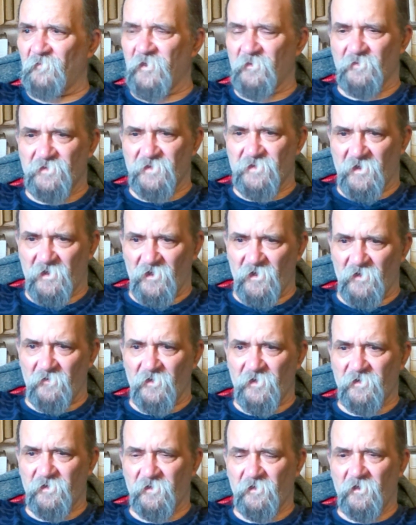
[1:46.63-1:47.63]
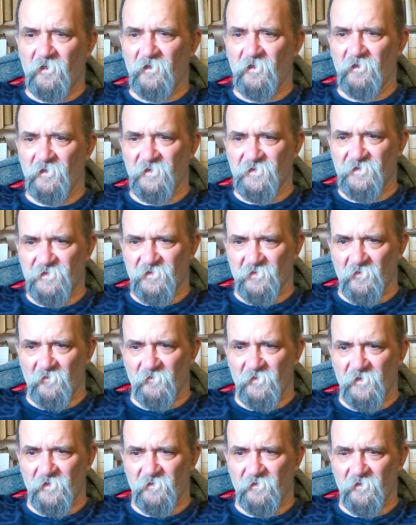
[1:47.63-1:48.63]
He was a cleric, a
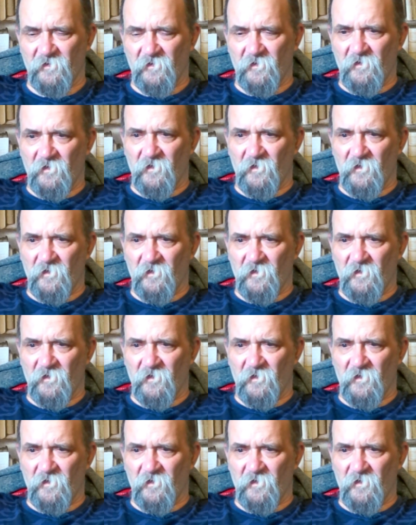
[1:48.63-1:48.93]
historian